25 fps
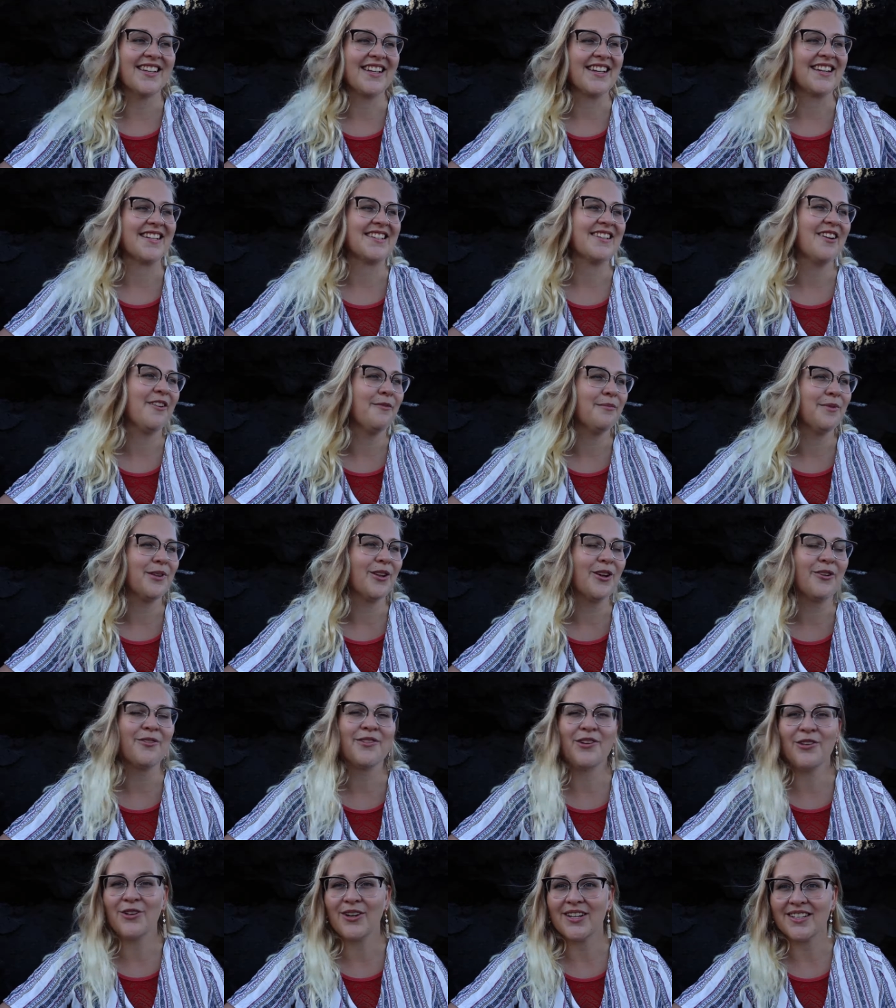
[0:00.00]
link down
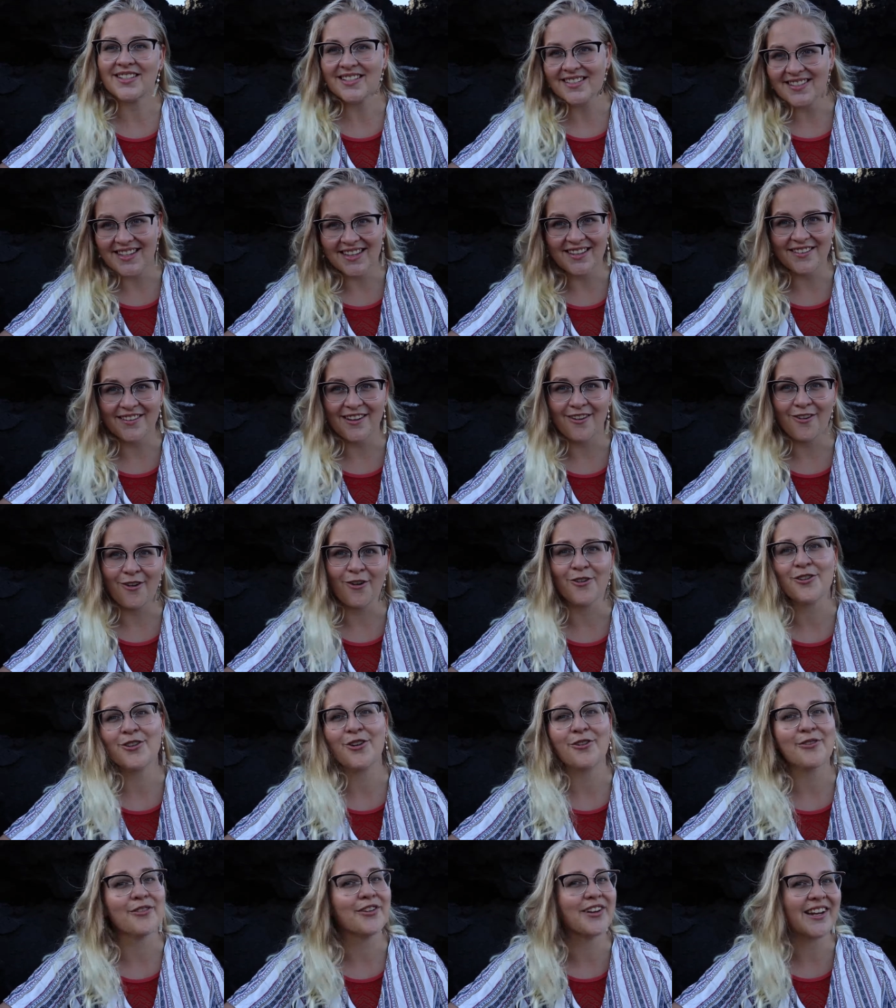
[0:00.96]
below. You can stay there on
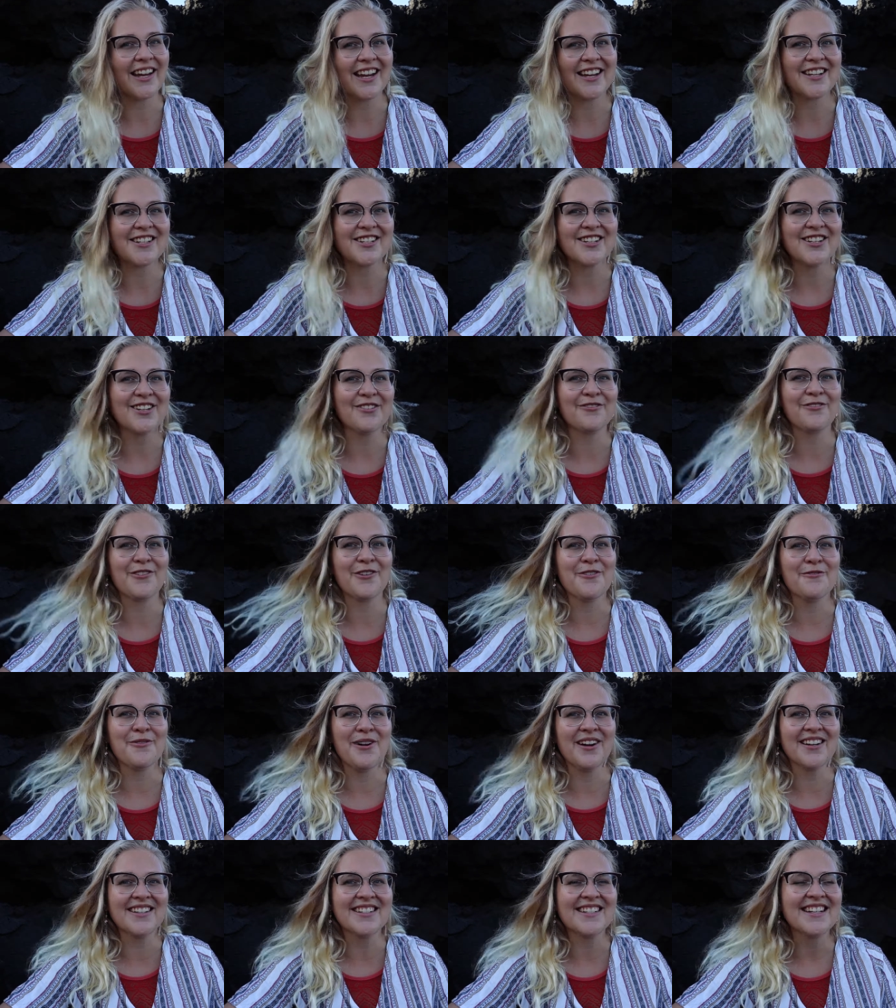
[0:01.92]
your vacation if you
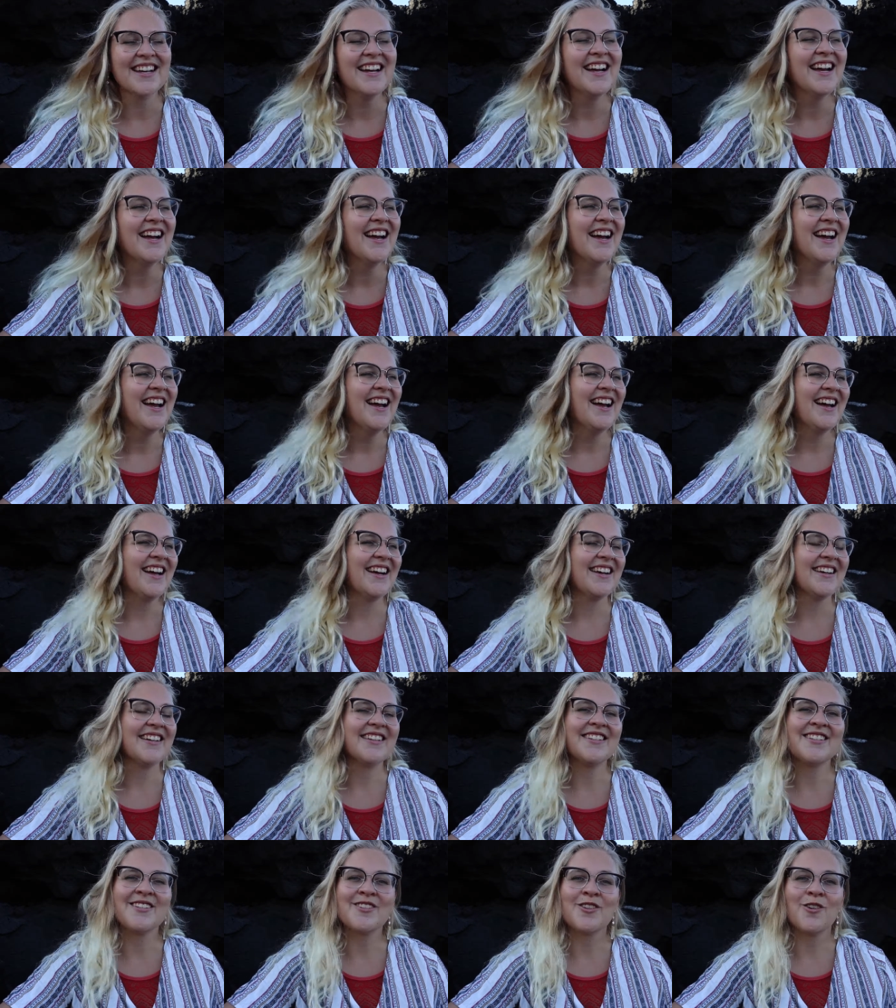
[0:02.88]
want.
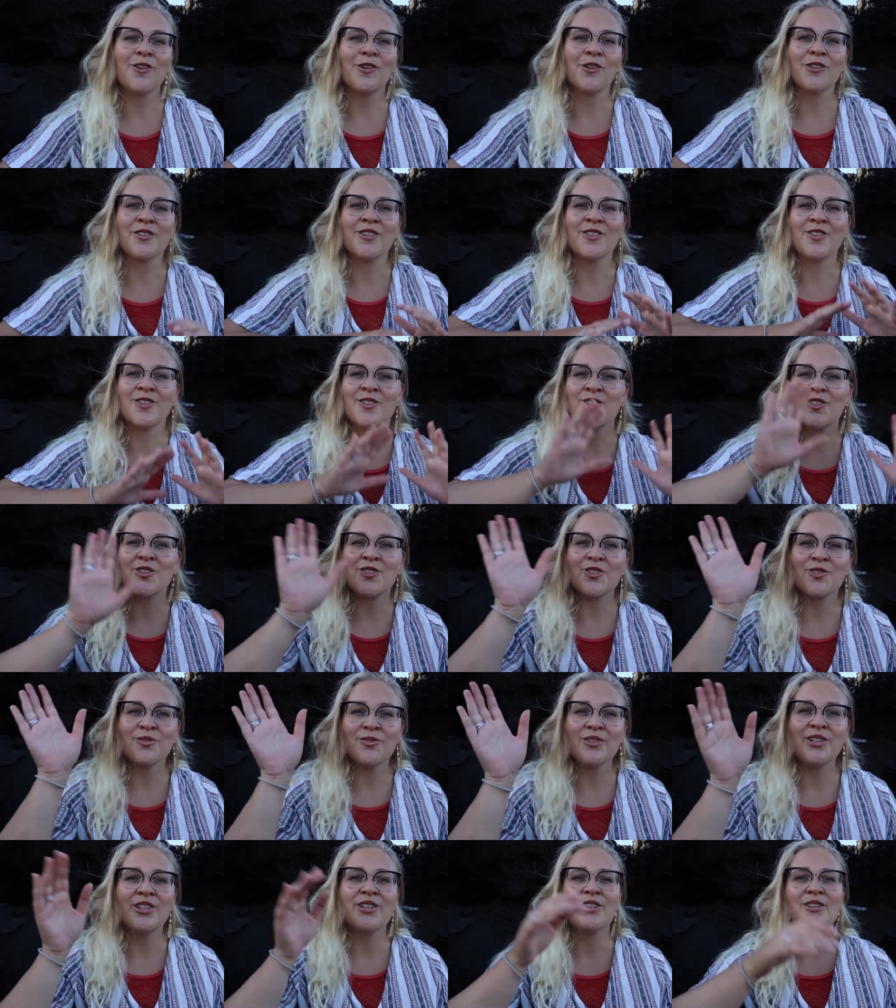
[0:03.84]
Uh, it's called The
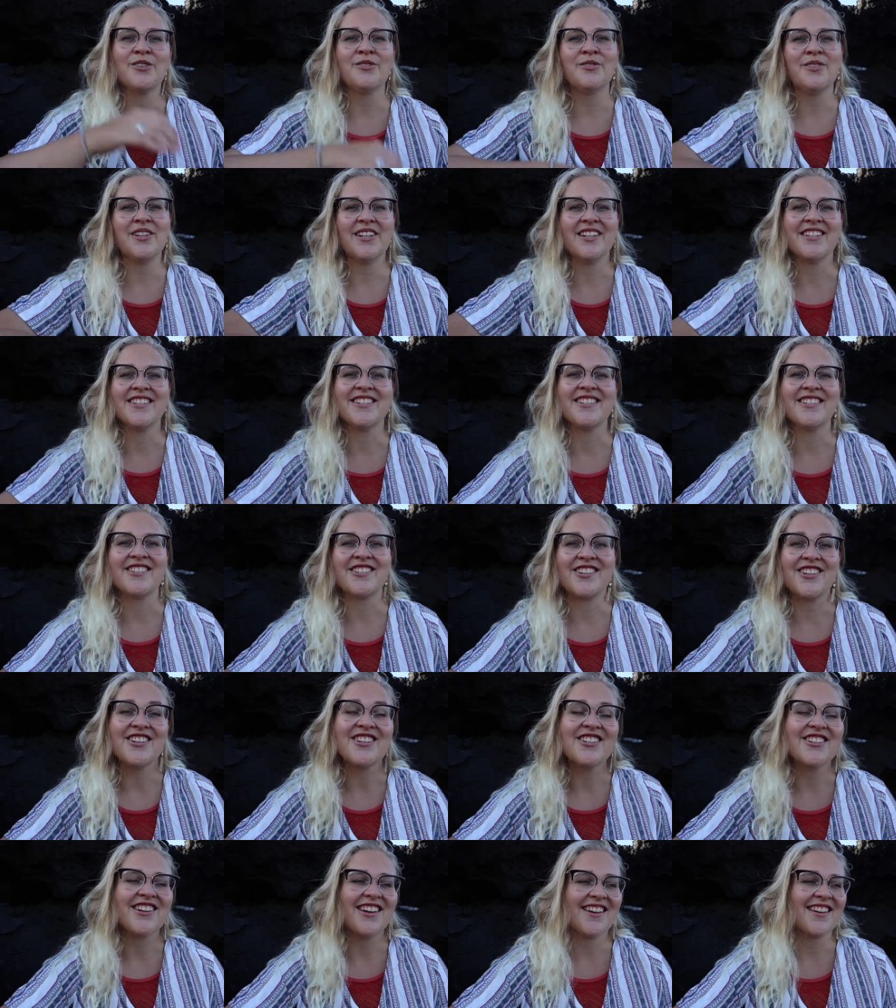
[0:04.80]
Studio in
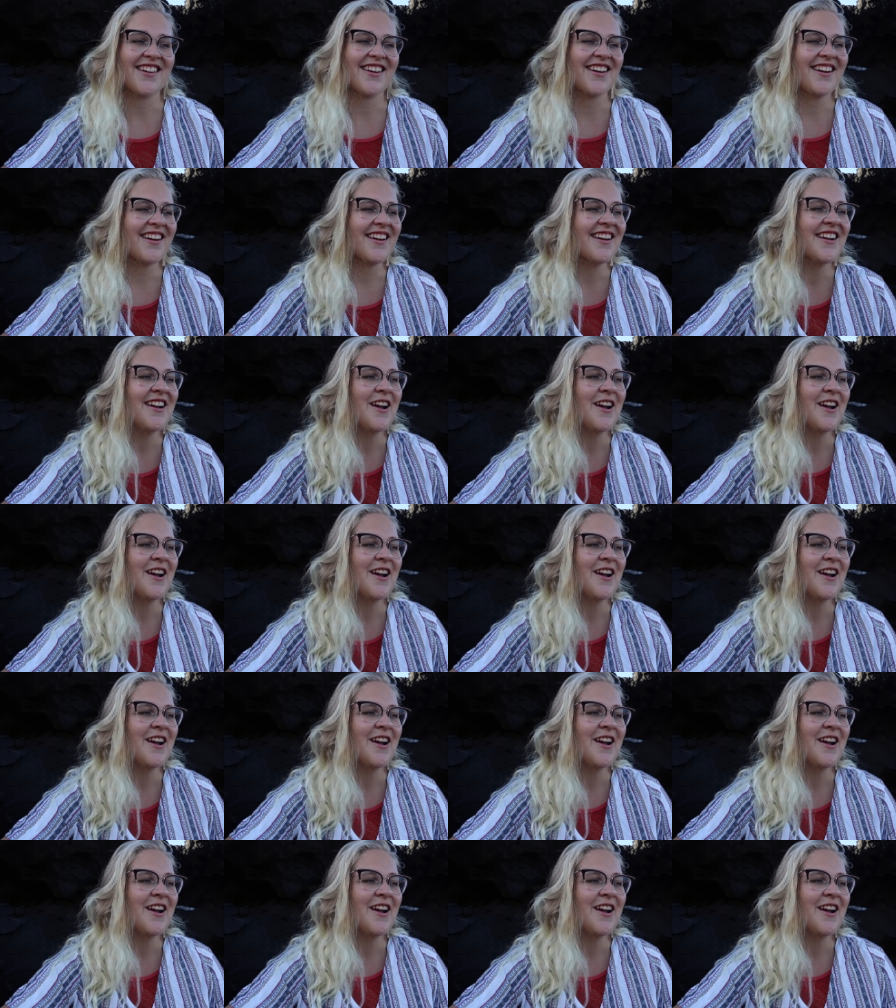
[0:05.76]
Gingeira,